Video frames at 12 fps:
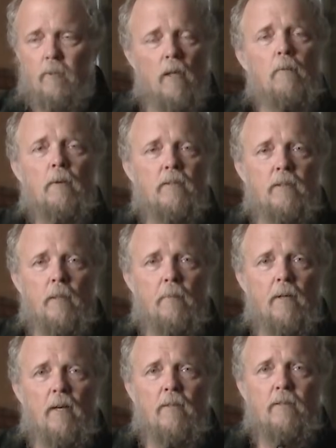talk about
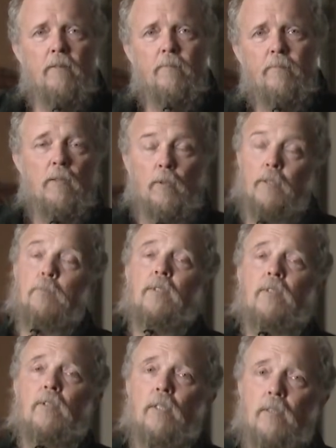something else.
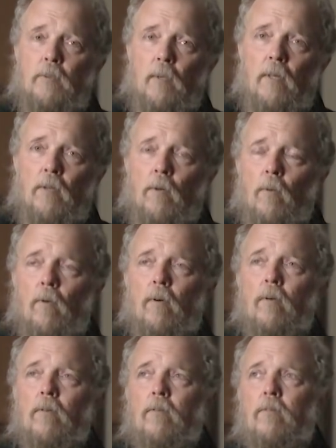Christmas is just around the
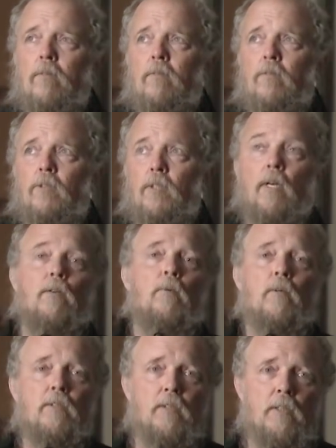corner.
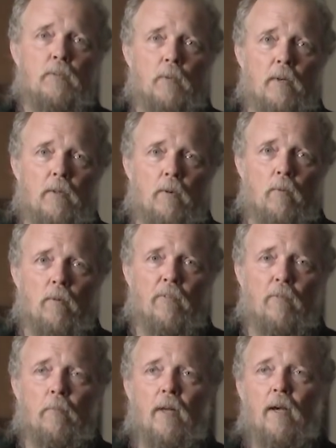January is just around the corner
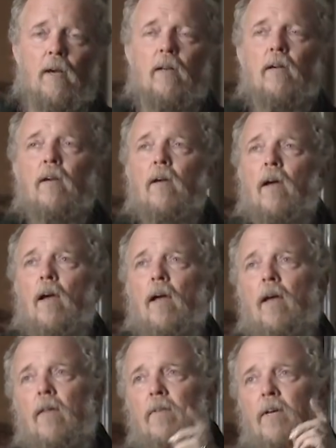from that.
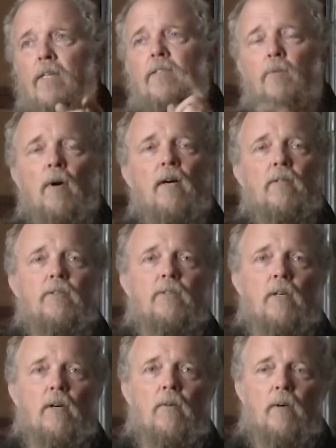And the Easy Rider
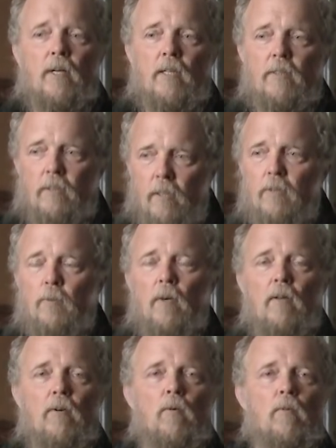Show is just
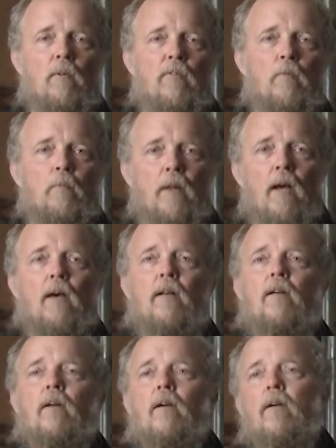around the corner from
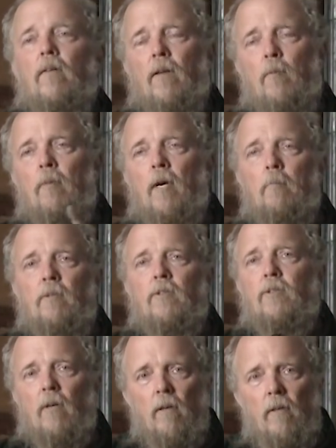that. That'll be up in
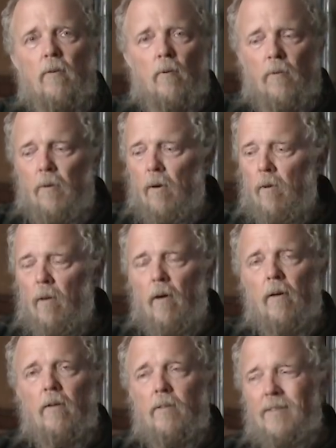Charlotte, North
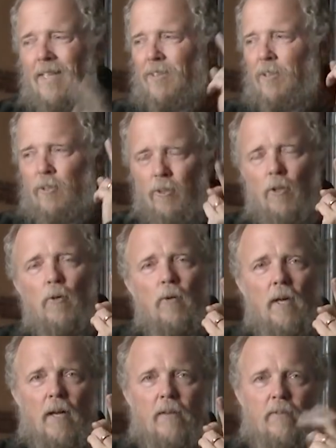Carolina. It's actually 2
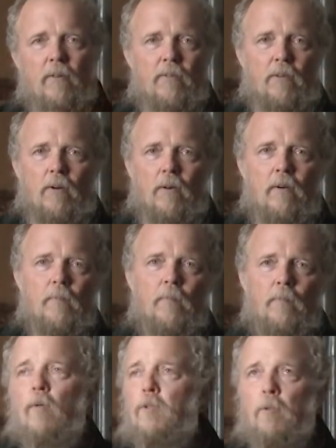days this year,
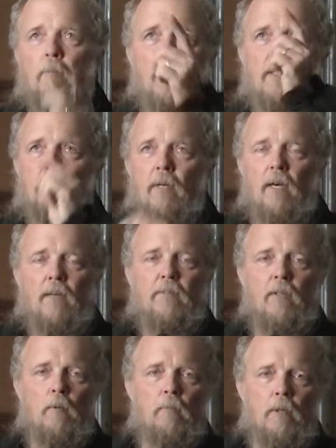which reminds me I have
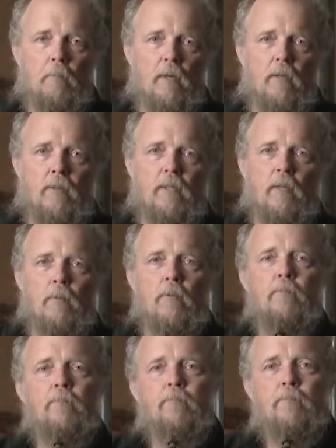to go book my hotel
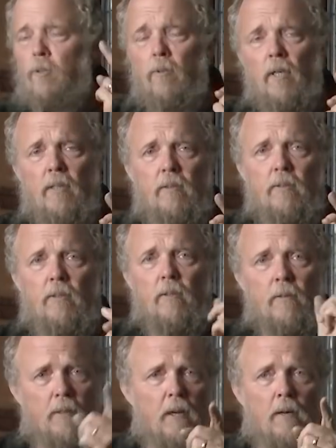room. 2 days this
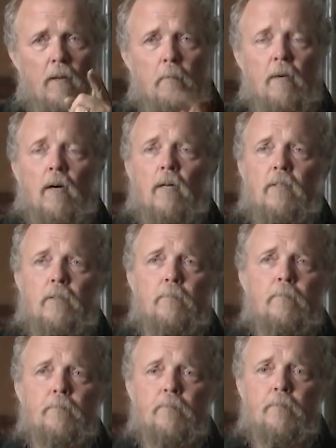year, that ought to be
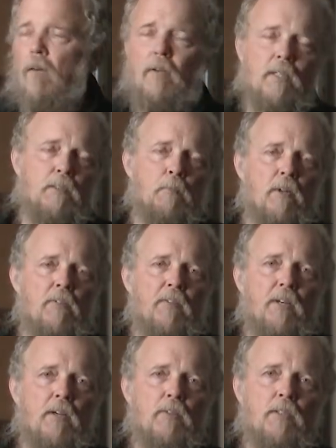awesome. I've got some other
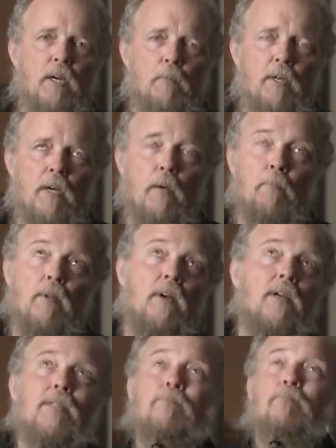videos coming up
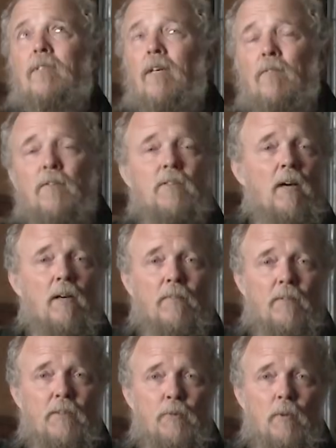like 10
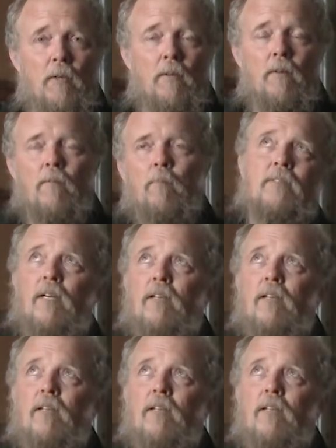photography trip,